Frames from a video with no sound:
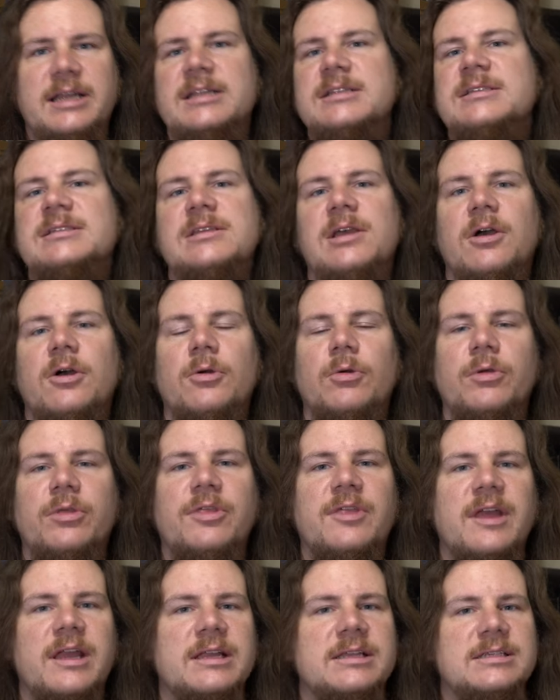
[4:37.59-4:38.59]
And so
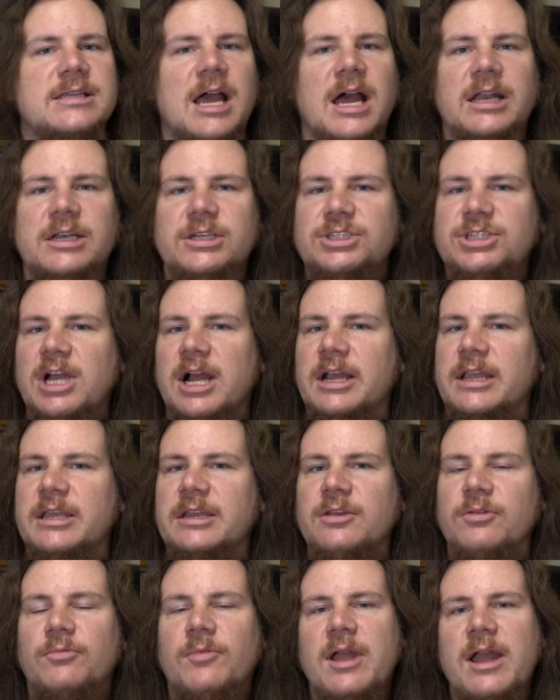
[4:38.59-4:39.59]
things got
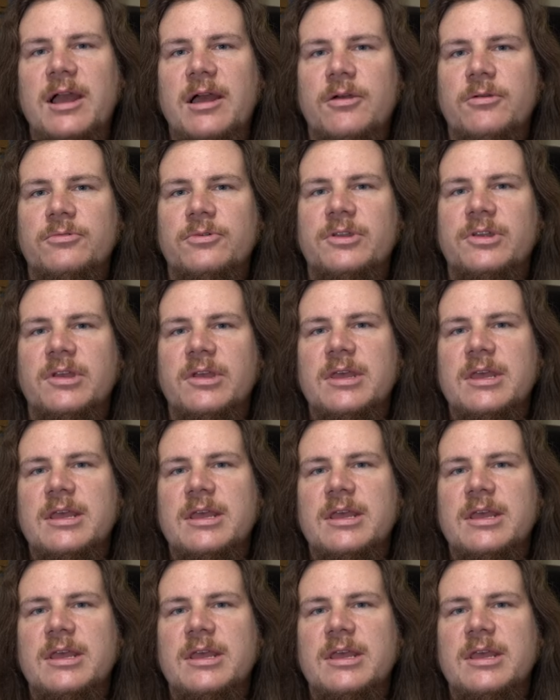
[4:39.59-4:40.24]
jockeyed around